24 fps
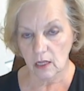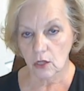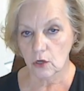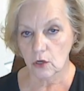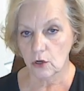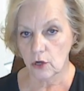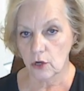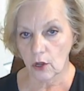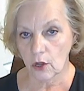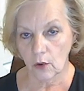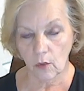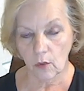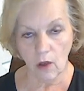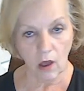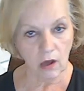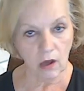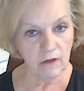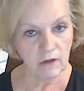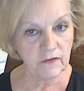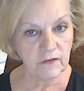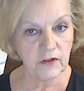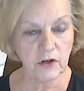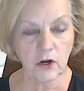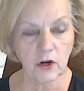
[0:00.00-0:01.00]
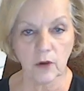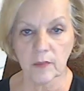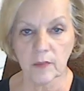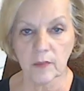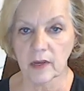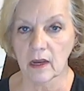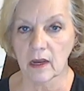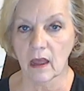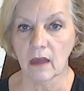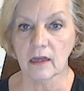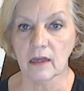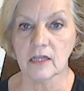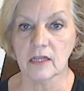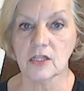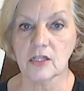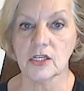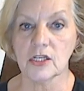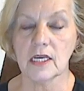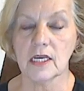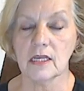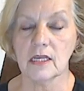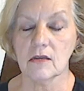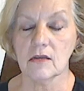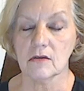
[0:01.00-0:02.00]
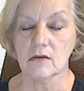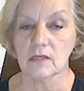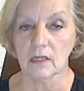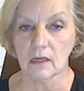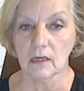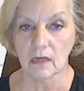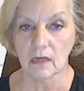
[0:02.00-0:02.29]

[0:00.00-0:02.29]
lot of terminology this semester.